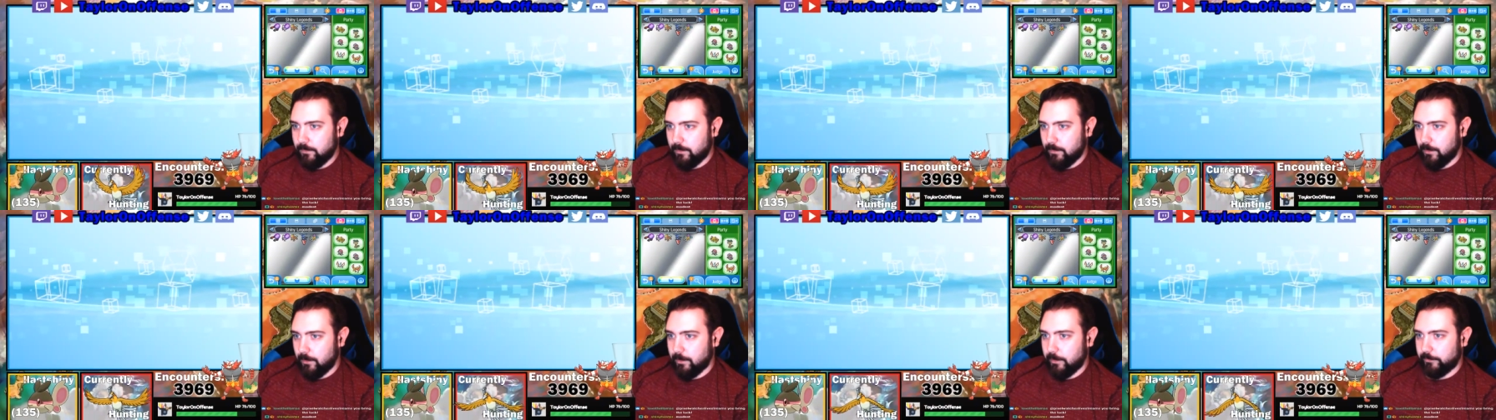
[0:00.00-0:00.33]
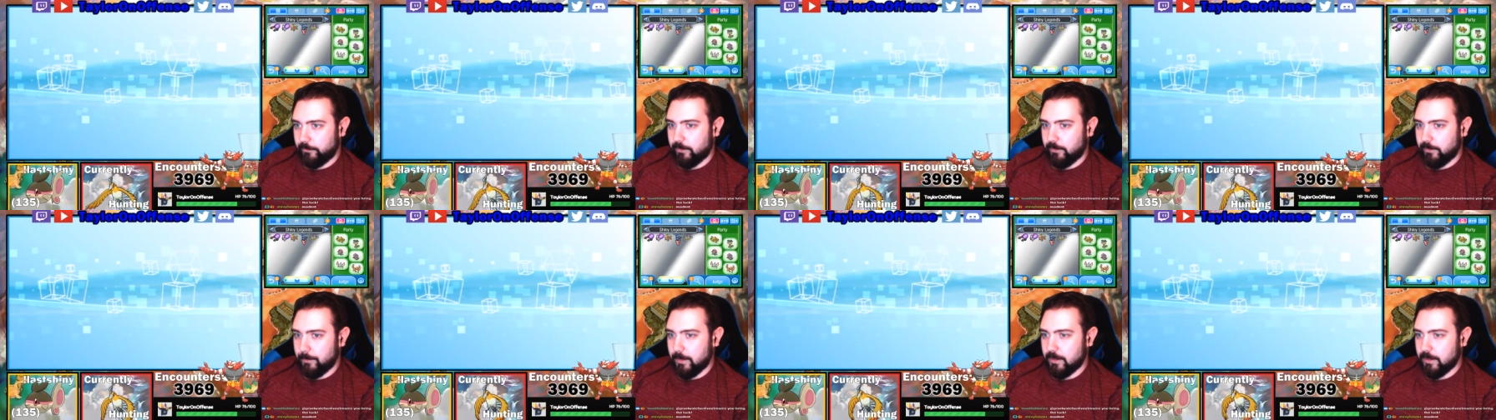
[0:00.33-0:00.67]
Alright,
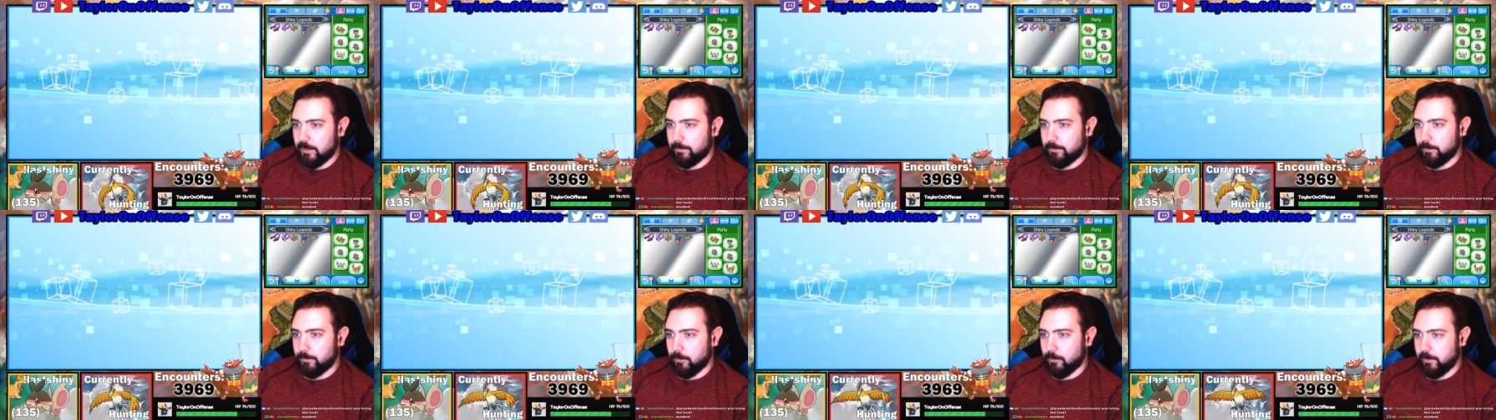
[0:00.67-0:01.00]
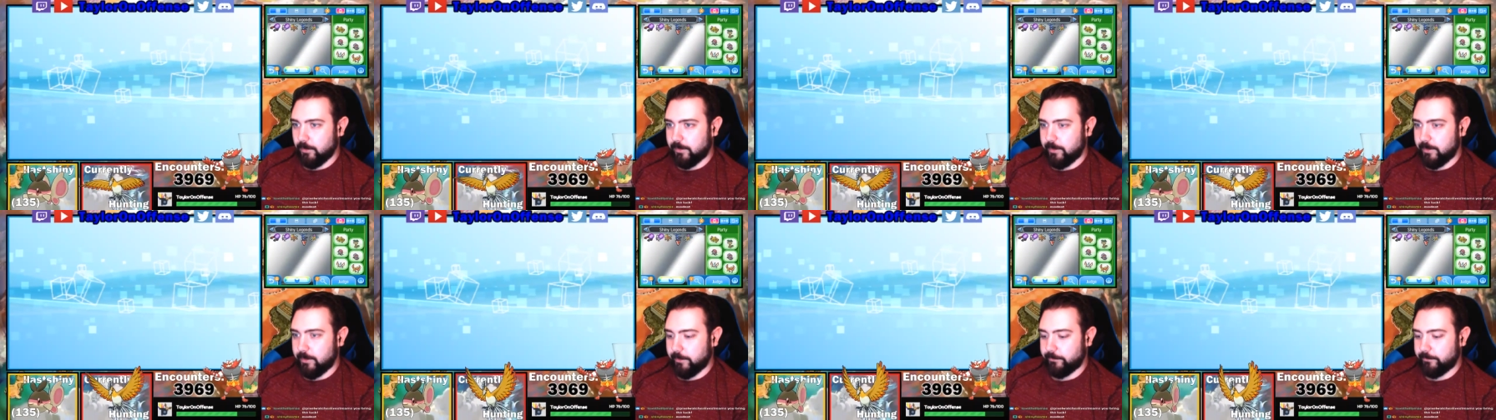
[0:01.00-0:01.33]
guys, give me a couple
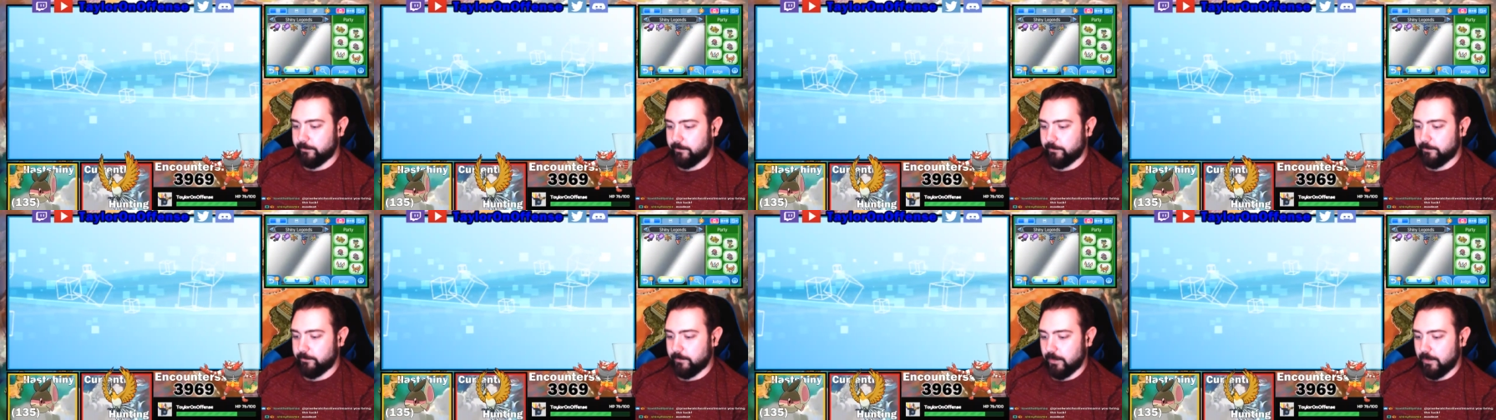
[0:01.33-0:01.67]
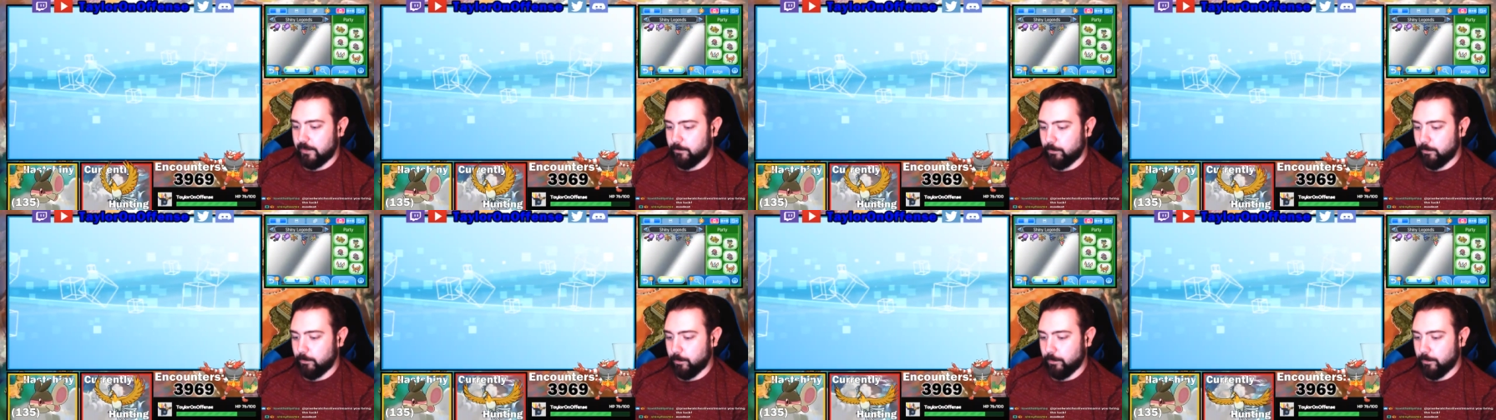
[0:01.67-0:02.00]
more guesses, and
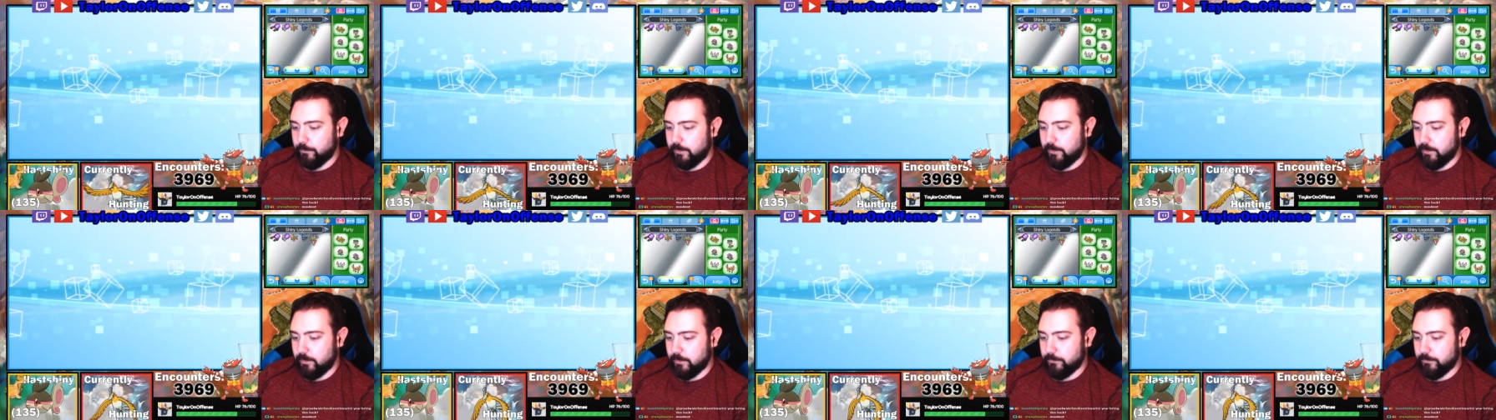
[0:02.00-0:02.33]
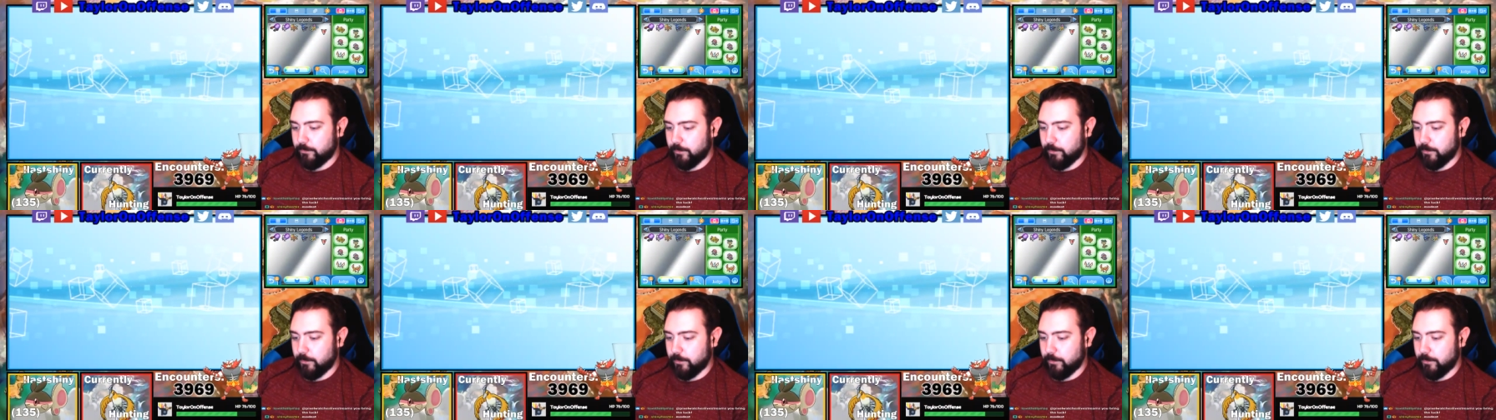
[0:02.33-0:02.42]
I will reveal it